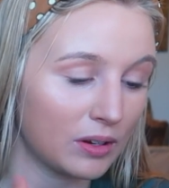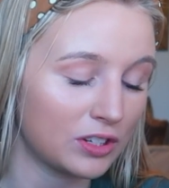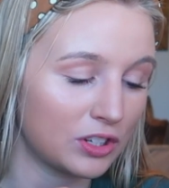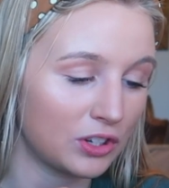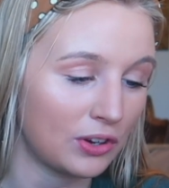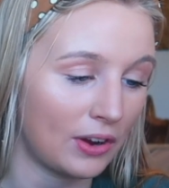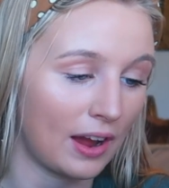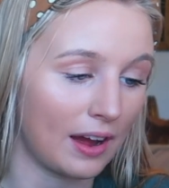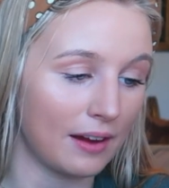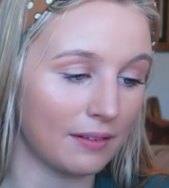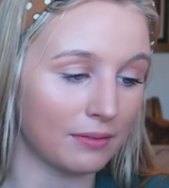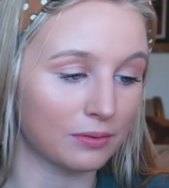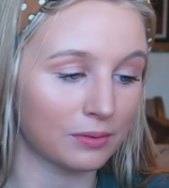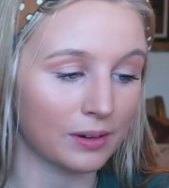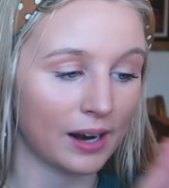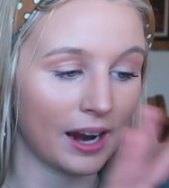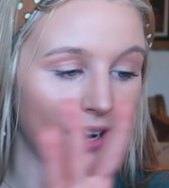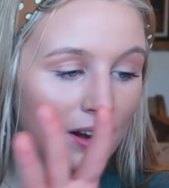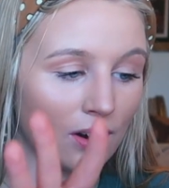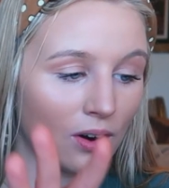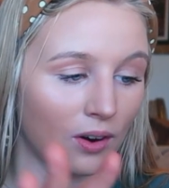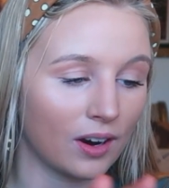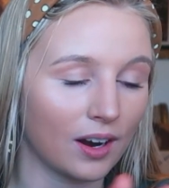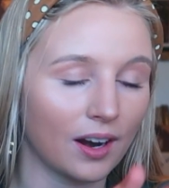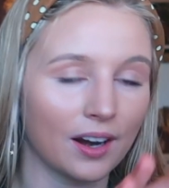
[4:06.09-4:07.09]
So you have
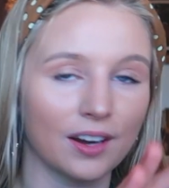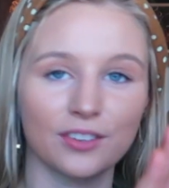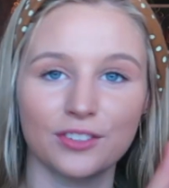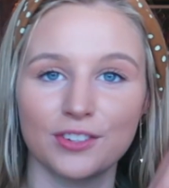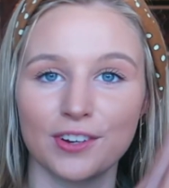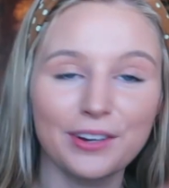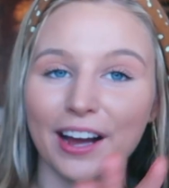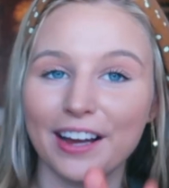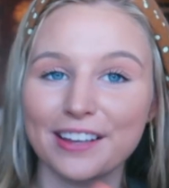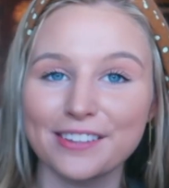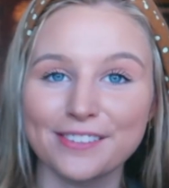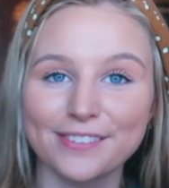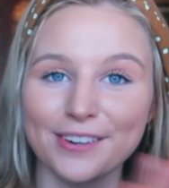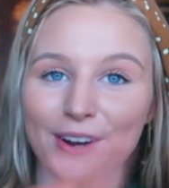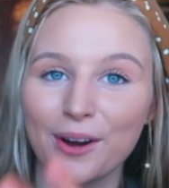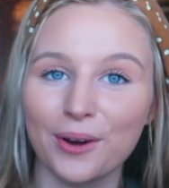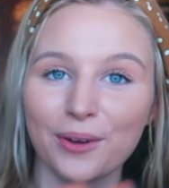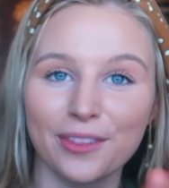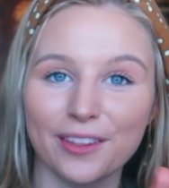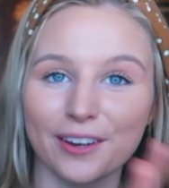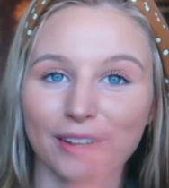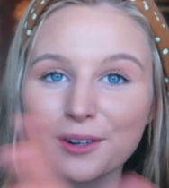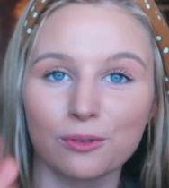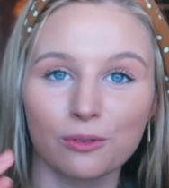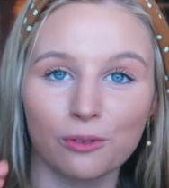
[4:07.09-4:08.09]
red, orange. You guys know
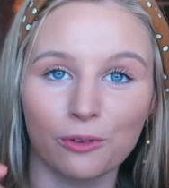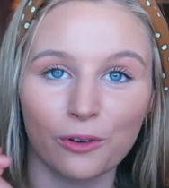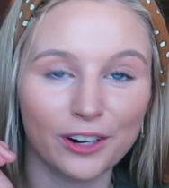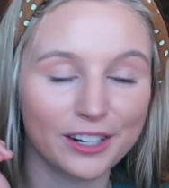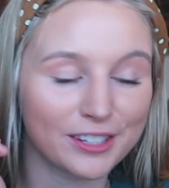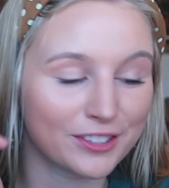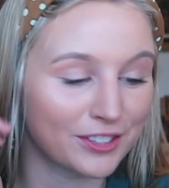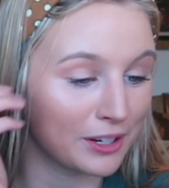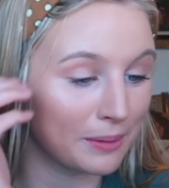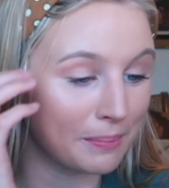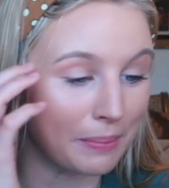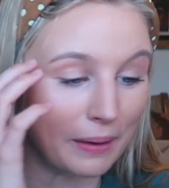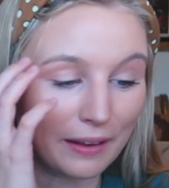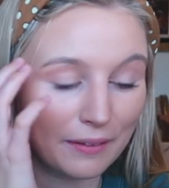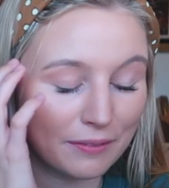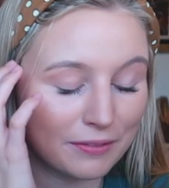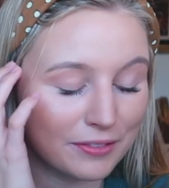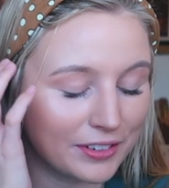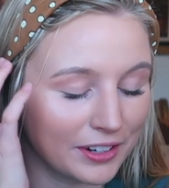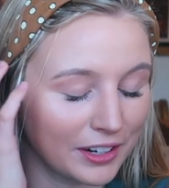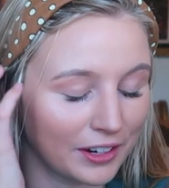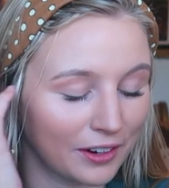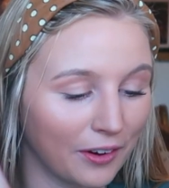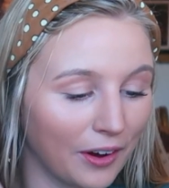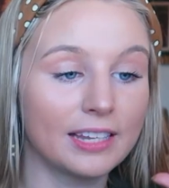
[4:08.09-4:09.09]
the Roy G. Biv
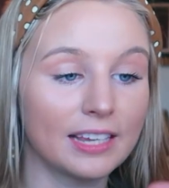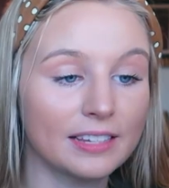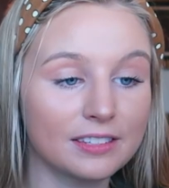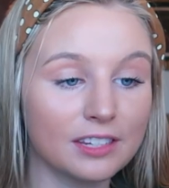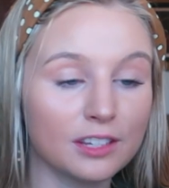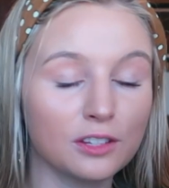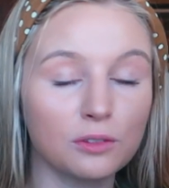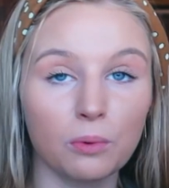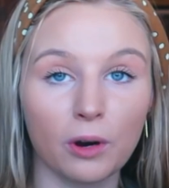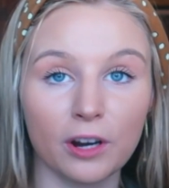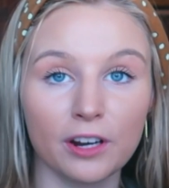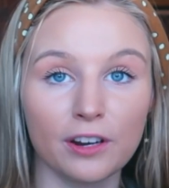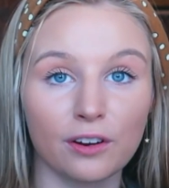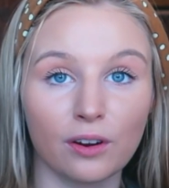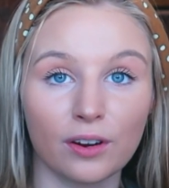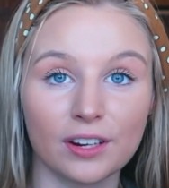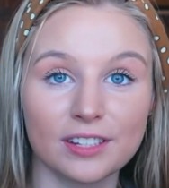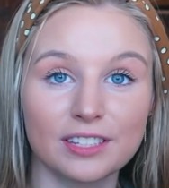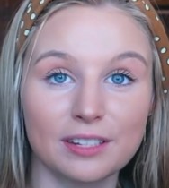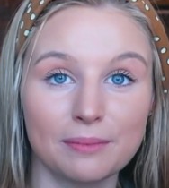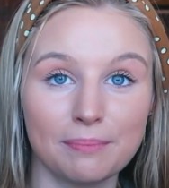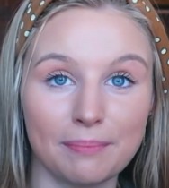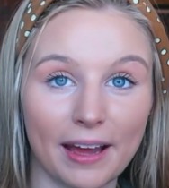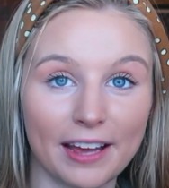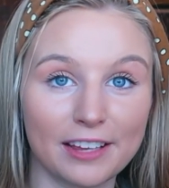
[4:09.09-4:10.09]
deal. This is where you're going
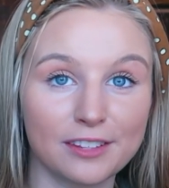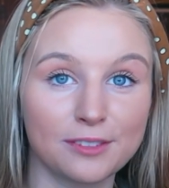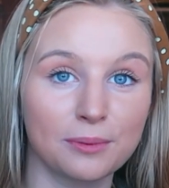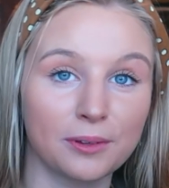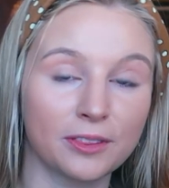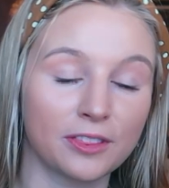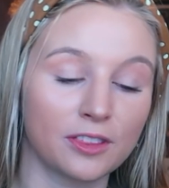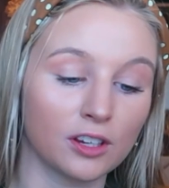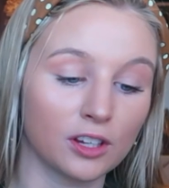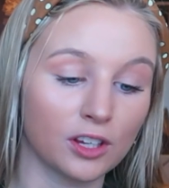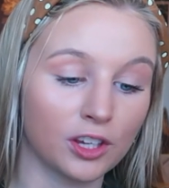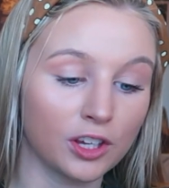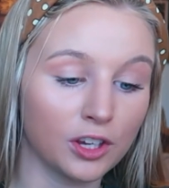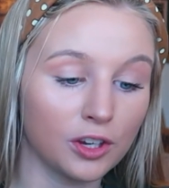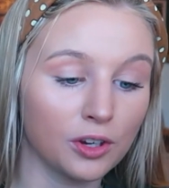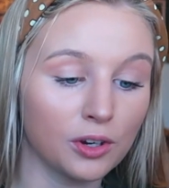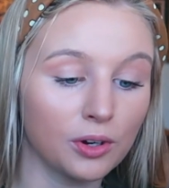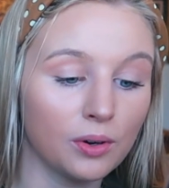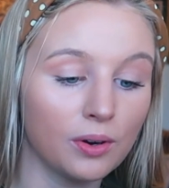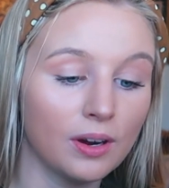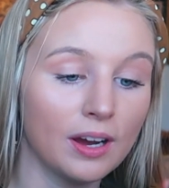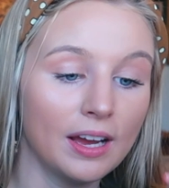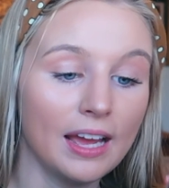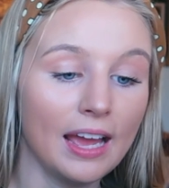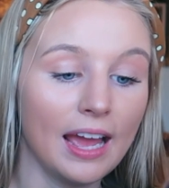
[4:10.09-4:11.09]
to mess with the
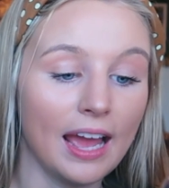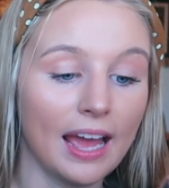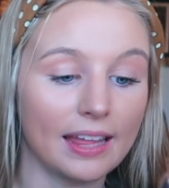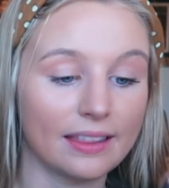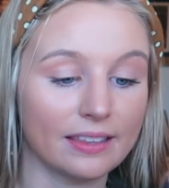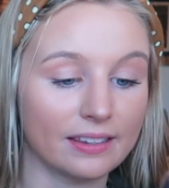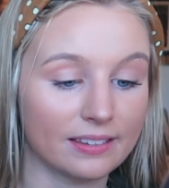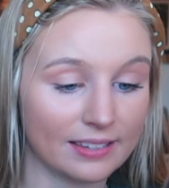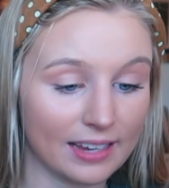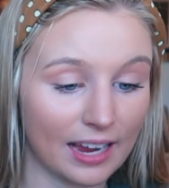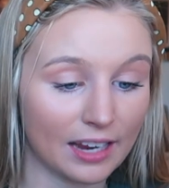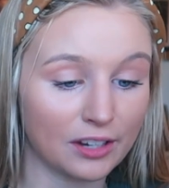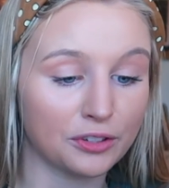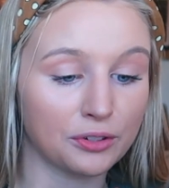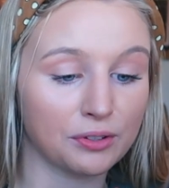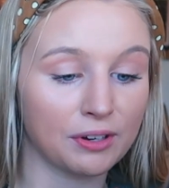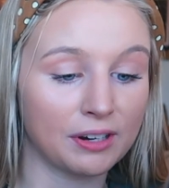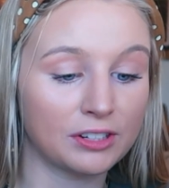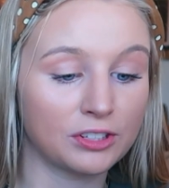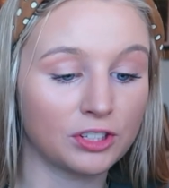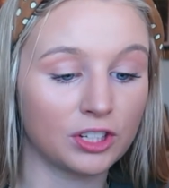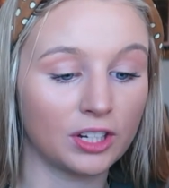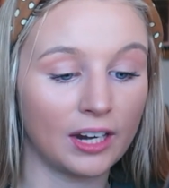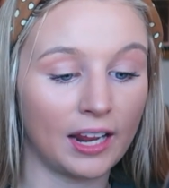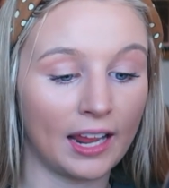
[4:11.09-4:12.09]
hue, the
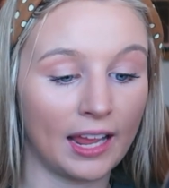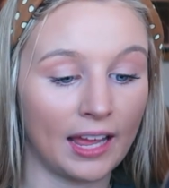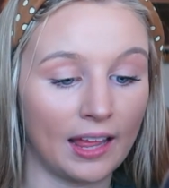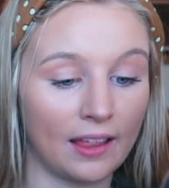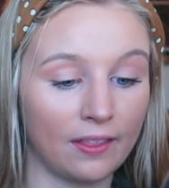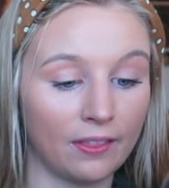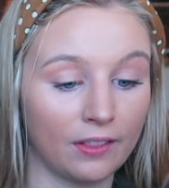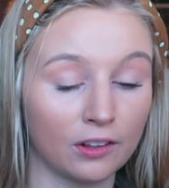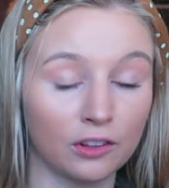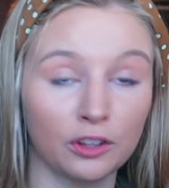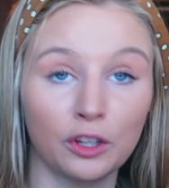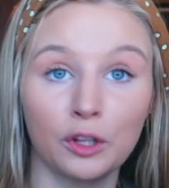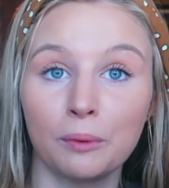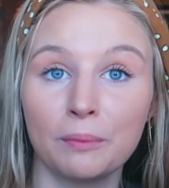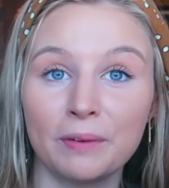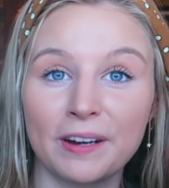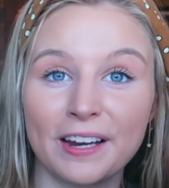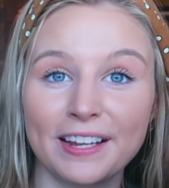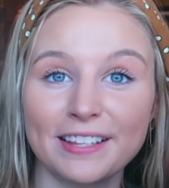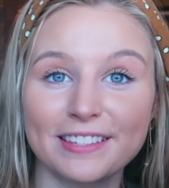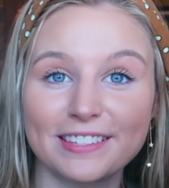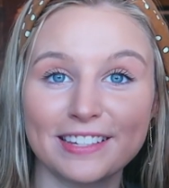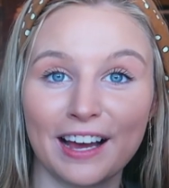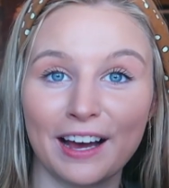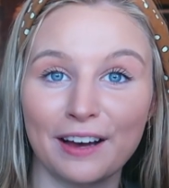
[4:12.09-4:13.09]
saturation, and the
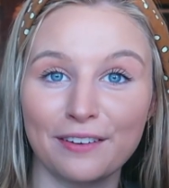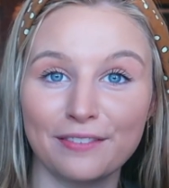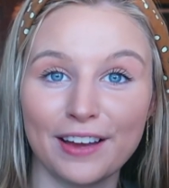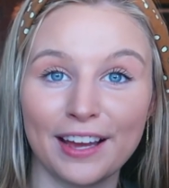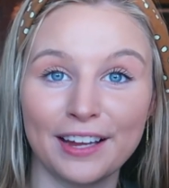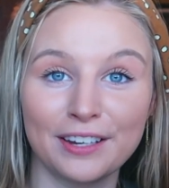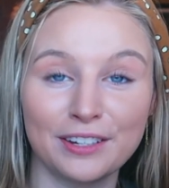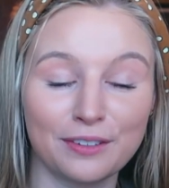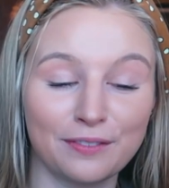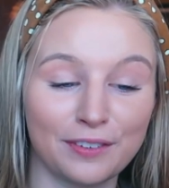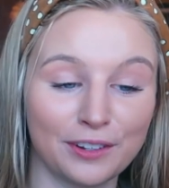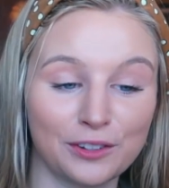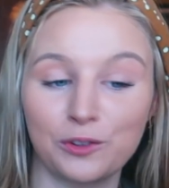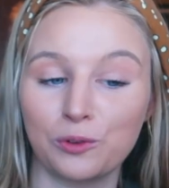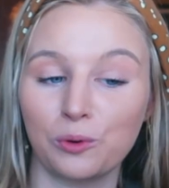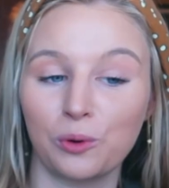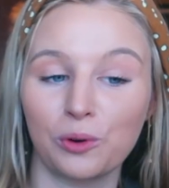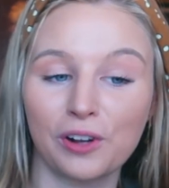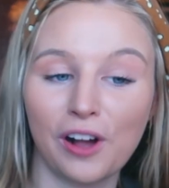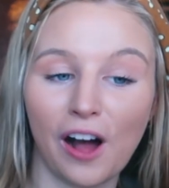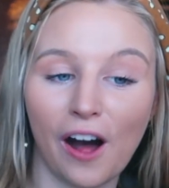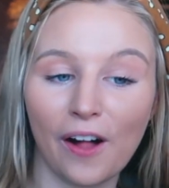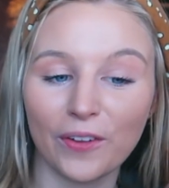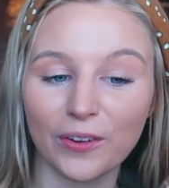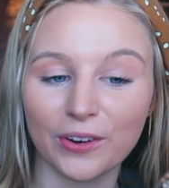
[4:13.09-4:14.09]
luminance of individual
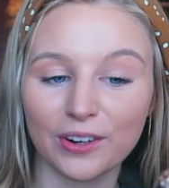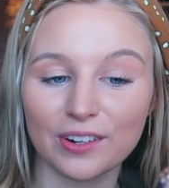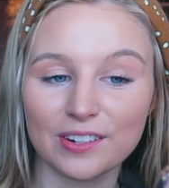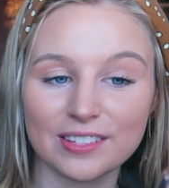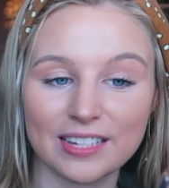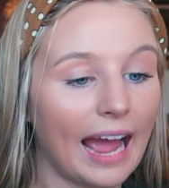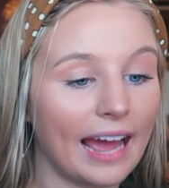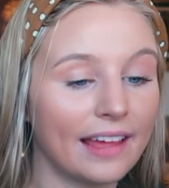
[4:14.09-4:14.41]
colors.